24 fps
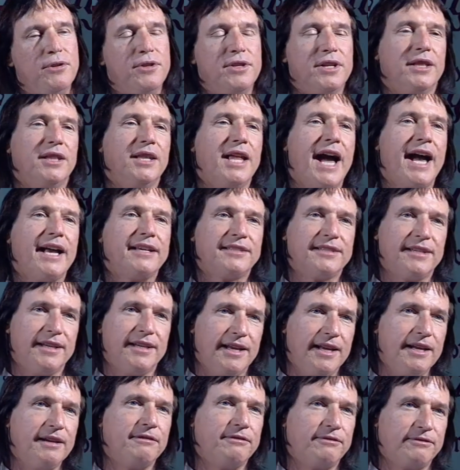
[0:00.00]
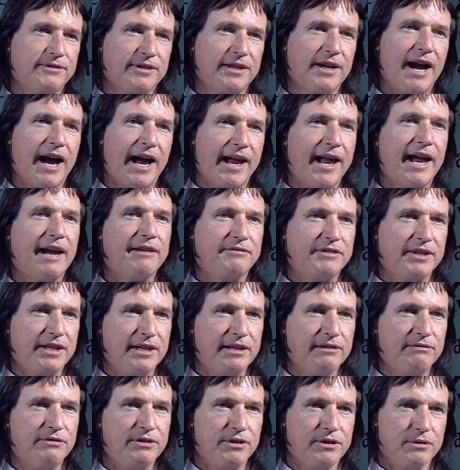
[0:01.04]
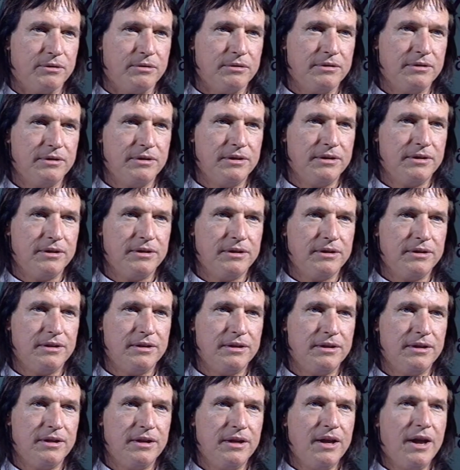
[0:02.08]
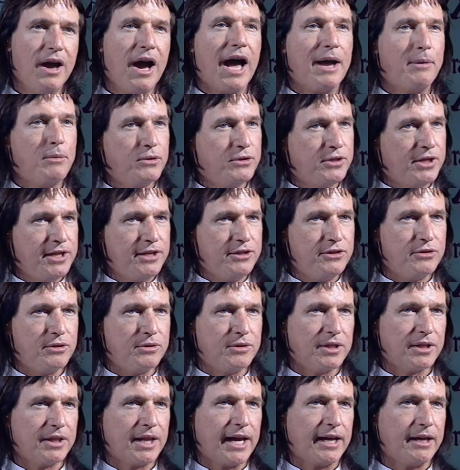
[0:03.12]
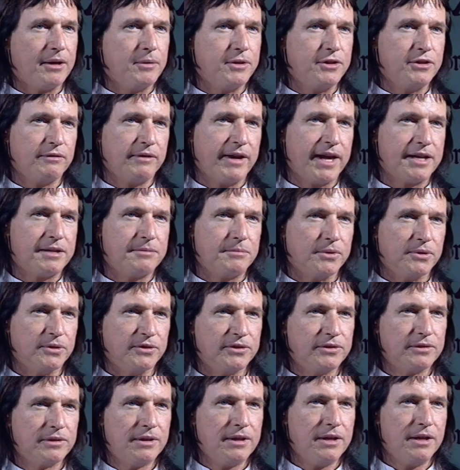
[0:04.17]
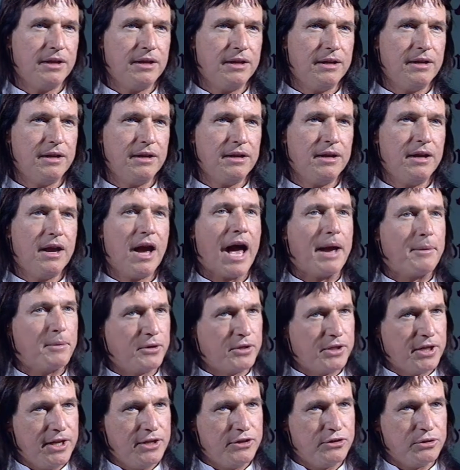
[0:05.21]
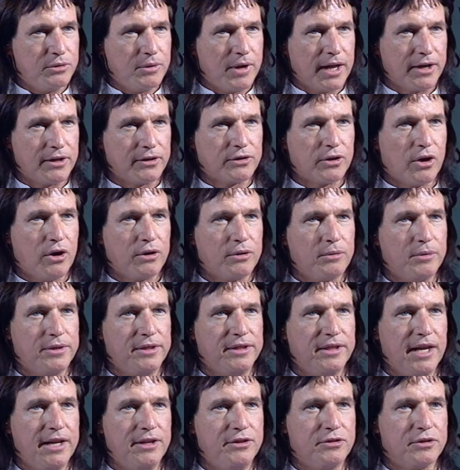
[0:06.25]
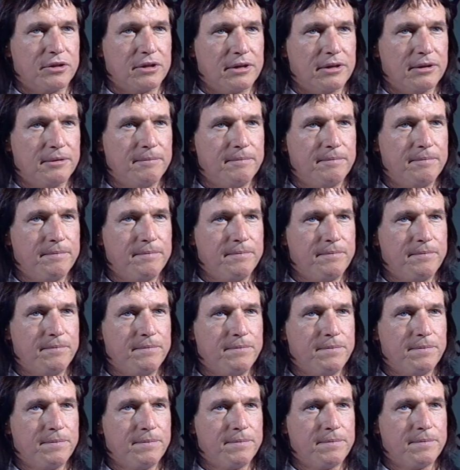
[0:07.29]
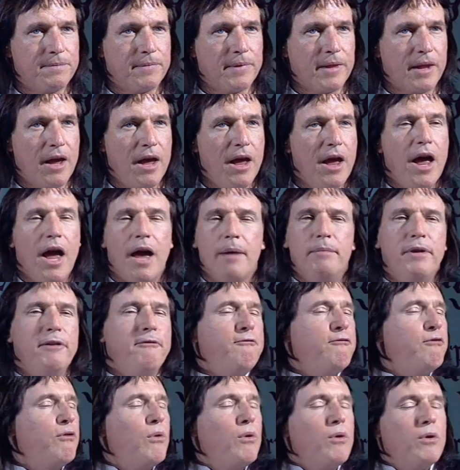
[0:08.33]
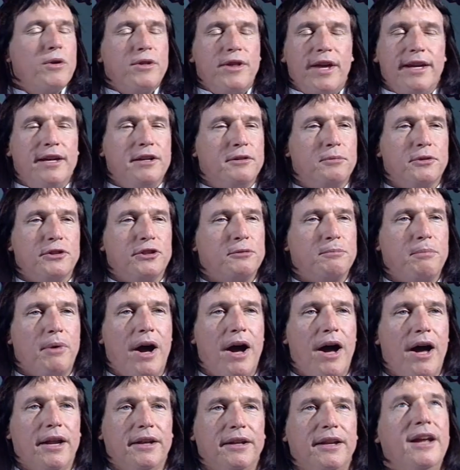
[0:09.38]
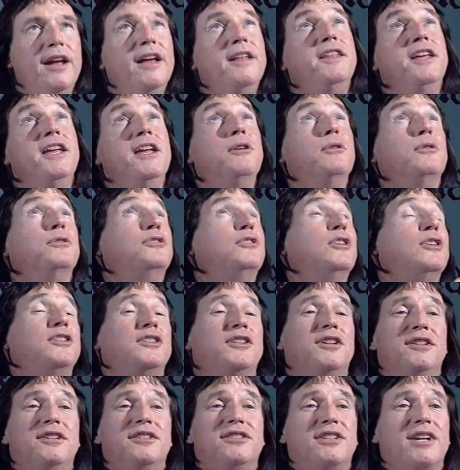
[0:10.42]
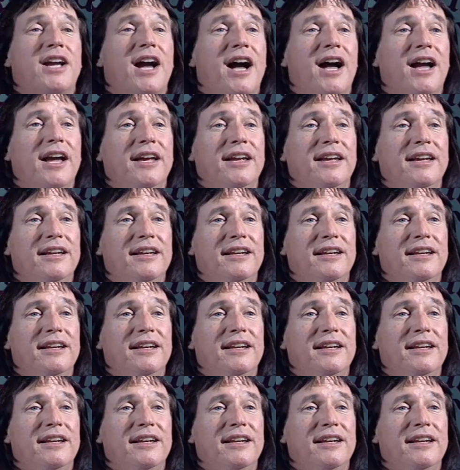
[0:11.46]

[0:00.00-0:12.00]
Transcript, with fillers: the last gift I have to give you. I will teach you the language of animals. I will teach you how to talk with nature." And before they could respond, the eagle took to the sky